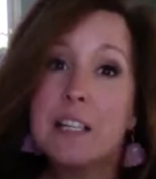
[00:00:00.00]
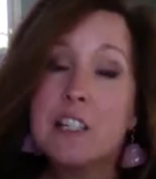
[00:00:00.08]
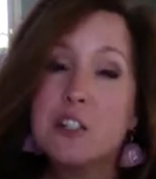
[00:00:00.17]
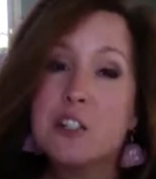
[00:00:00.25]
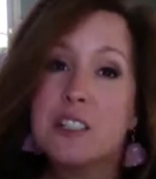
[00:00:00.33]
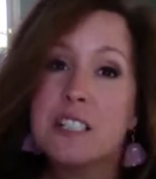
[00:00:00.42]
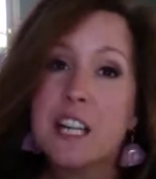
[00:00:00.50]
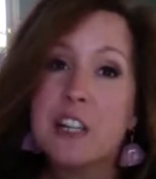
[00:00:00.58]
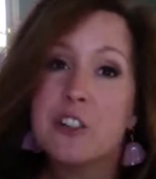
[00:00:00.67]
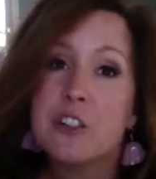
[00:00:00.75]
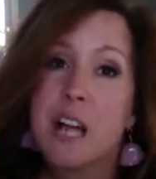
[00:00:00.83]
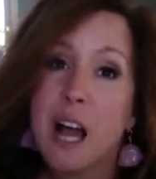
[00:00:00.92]
Eastern
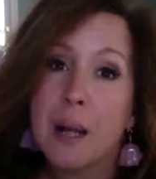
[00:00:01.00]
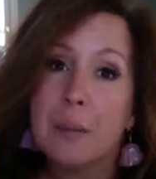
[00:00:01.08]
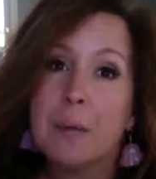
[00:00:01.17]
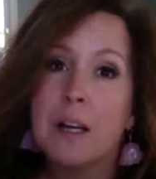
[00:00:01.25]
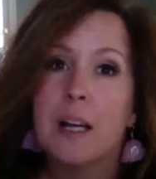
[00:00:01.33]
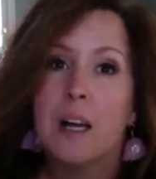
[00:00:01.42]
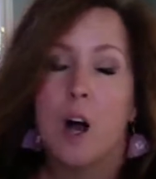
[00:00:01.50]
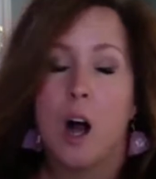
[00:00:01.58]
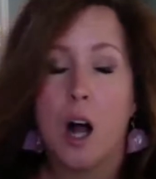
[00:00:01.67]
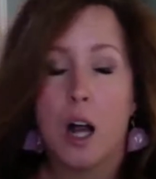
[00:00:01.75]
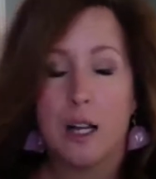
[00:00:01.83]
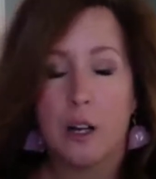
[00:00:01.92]
Standard Time
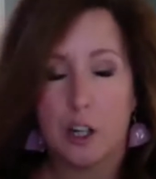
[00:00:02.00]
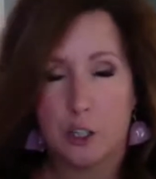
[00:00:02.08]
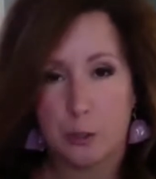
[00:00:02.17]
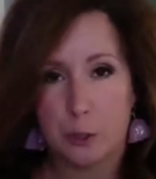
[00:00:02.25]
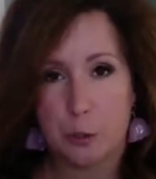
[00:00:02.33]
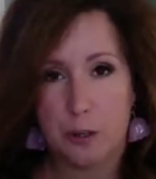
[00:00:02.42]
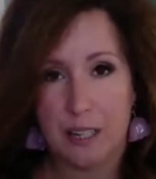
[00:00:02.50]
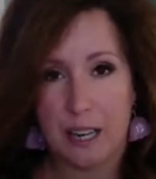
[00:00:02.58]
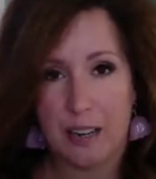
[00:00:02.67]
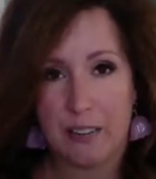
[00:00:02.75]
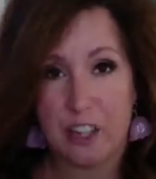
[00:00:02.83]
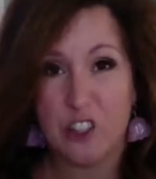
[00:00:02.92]
on October
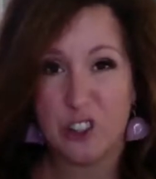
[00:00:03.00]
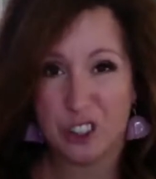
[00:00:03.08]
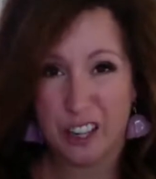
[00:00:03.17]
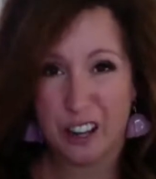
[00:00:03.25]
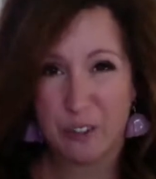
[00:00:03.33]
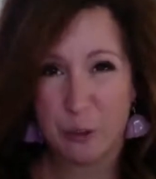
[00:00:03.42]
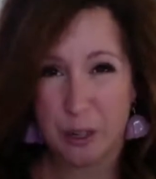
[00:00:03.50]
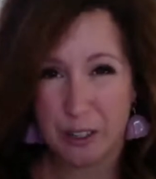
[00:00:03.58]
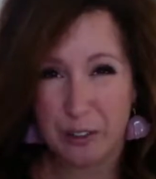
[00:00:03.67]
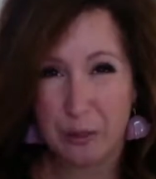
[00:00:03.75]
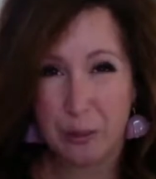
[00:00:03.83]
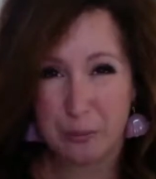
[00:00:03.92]
28th, then you're going to have to wait
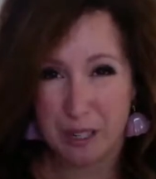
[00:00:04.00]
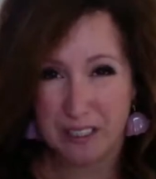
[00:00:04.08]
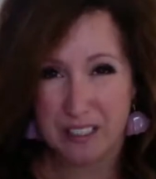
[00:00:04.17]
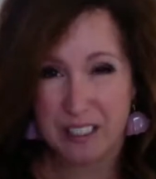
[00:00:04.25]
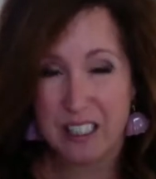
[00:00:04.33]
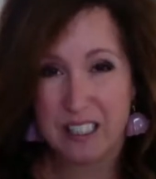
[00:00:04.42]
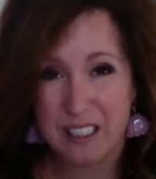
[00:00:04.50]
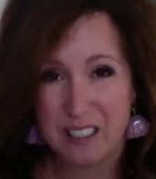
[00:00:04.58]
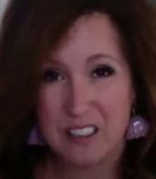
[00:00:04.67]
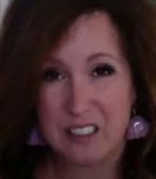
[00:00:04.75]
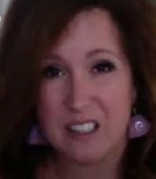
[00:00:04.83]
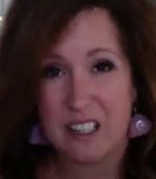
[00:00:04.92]
3 months to get
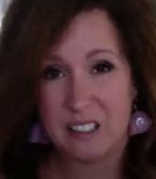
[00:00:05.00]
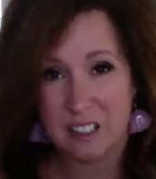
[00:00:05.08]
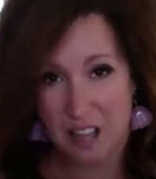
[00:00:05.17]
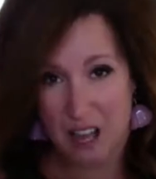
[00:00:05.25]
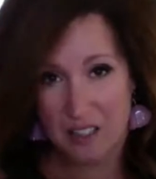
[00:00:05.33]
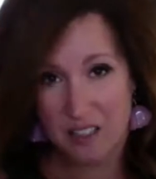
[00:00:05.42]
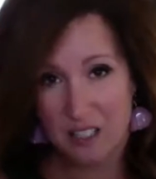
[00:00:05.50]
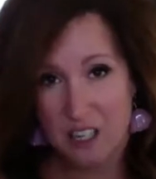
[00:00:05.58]
into the next class.